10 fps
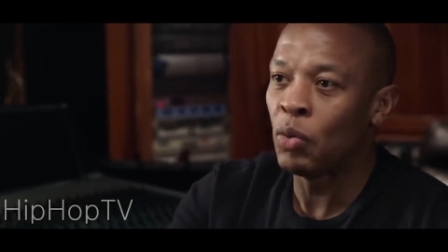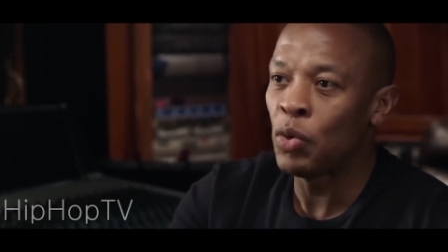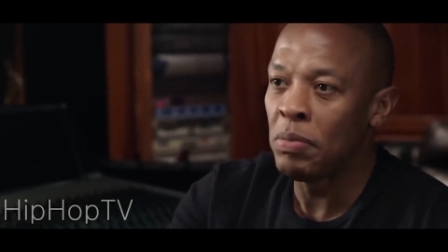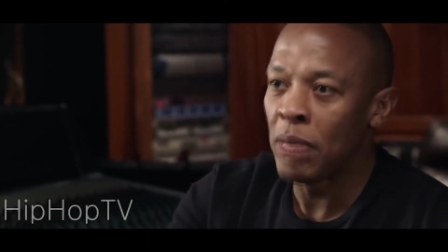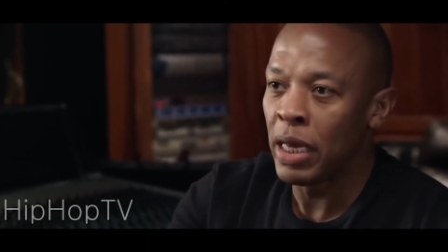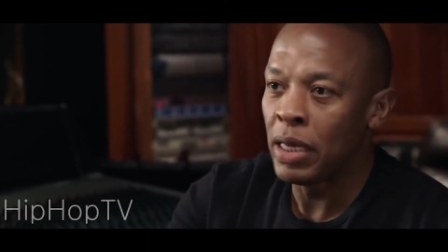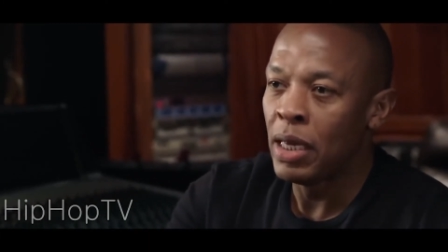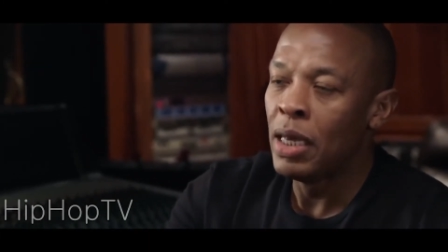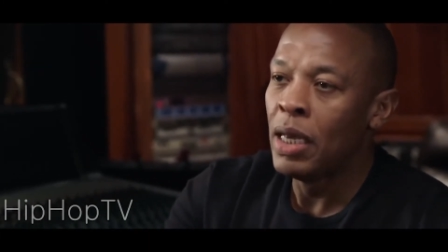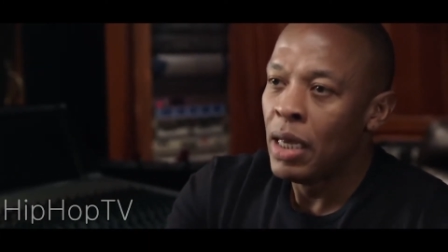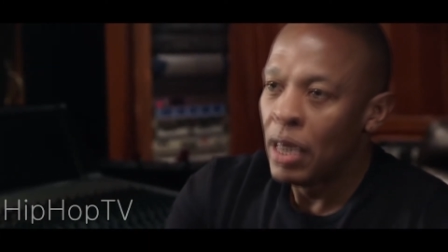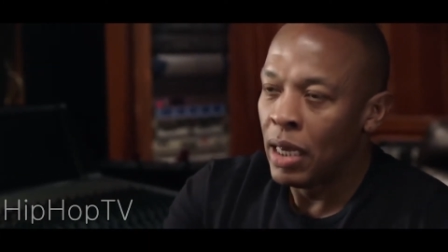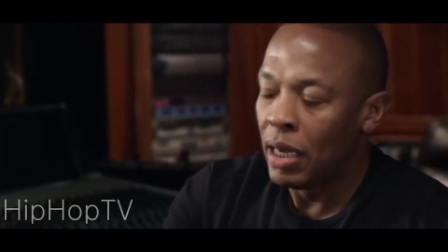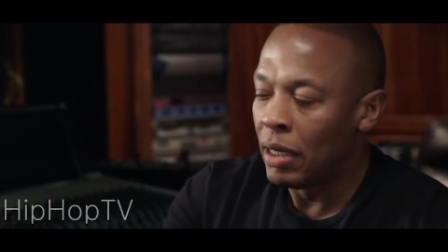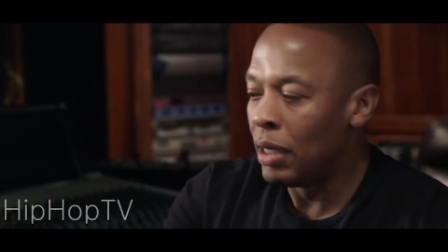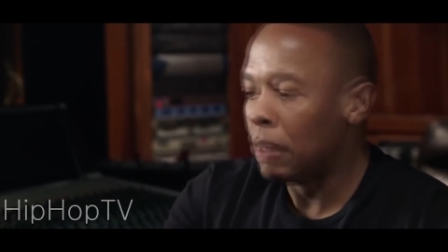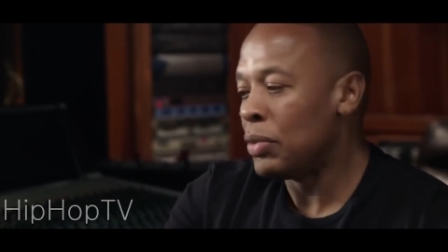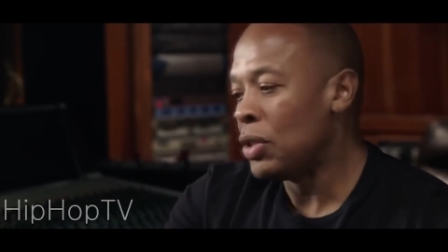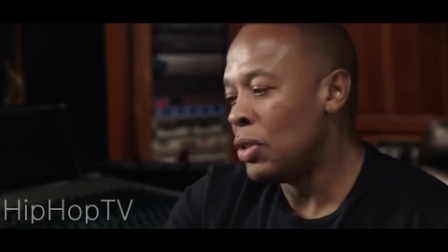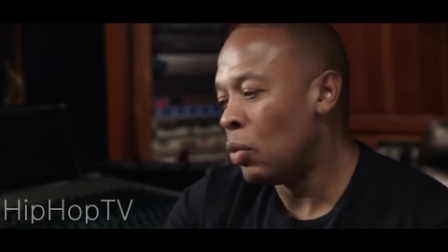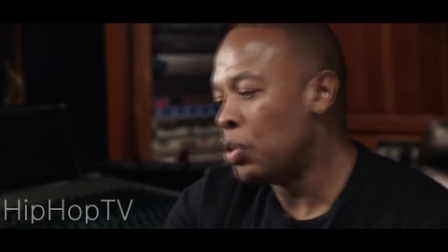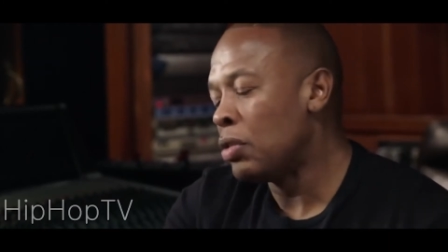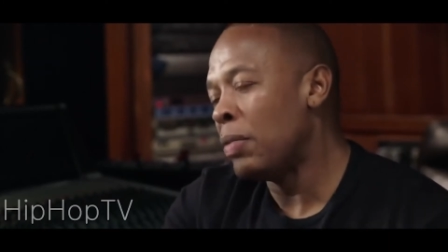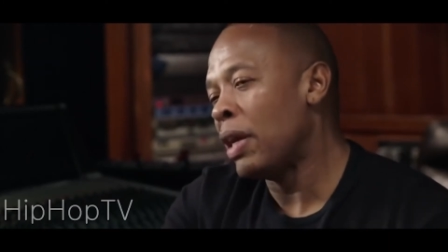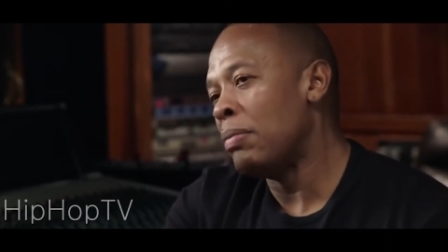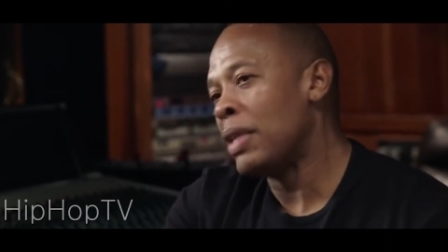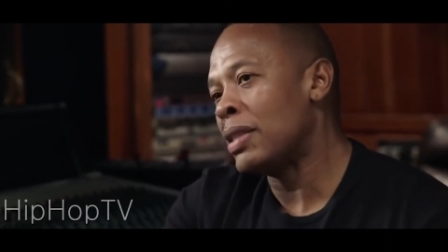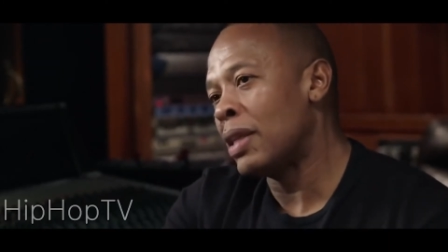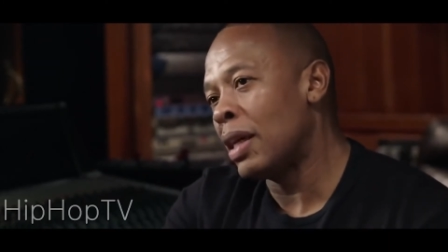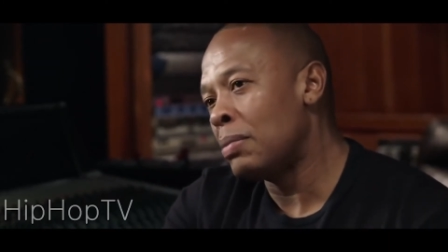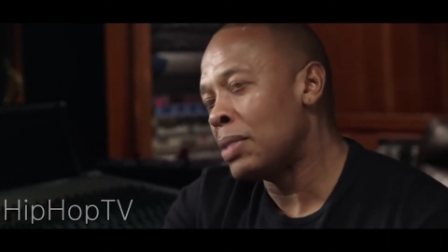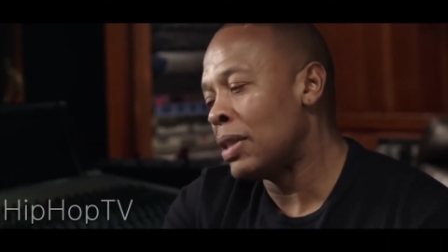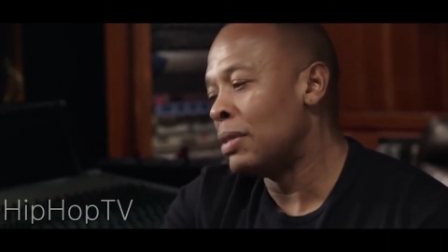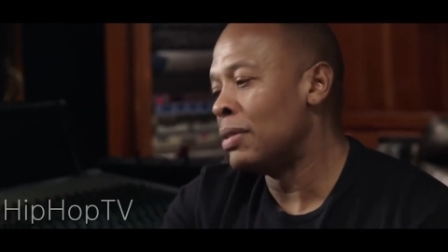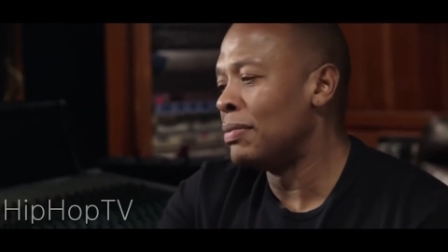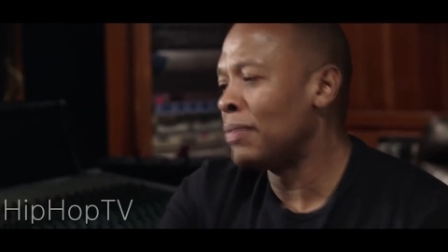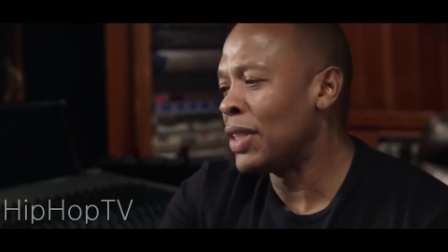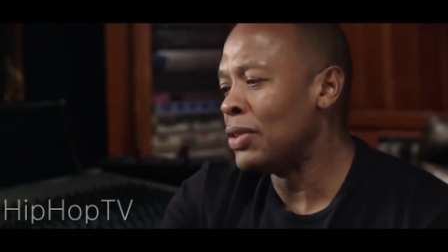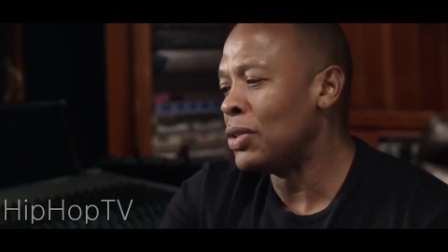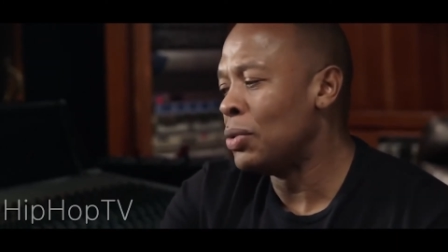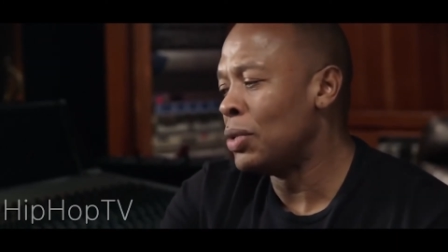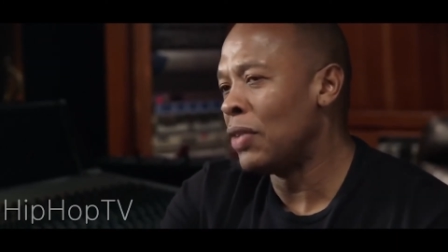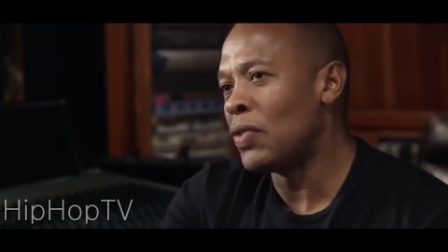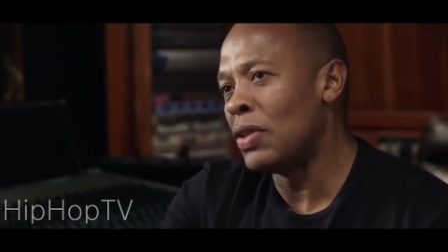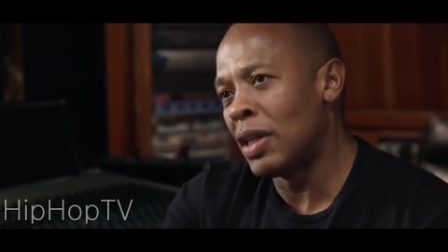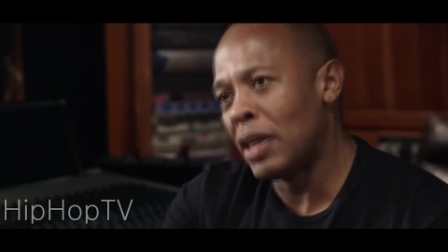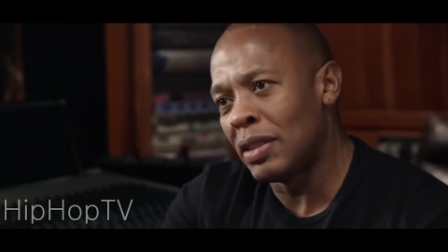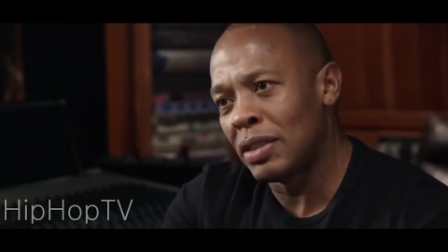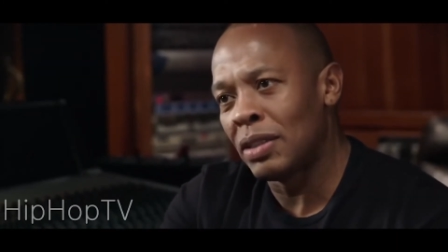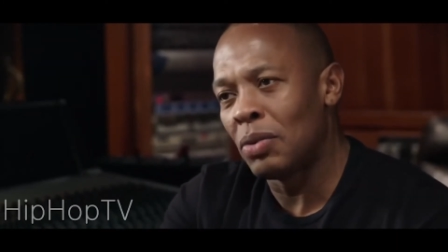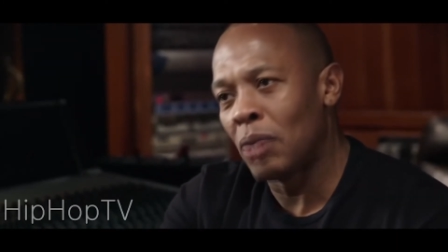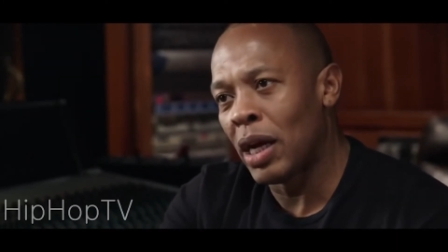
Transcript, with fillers: release Dre, so that's why Suge stepped up and, you know, pretty much forced Eazy-E to sign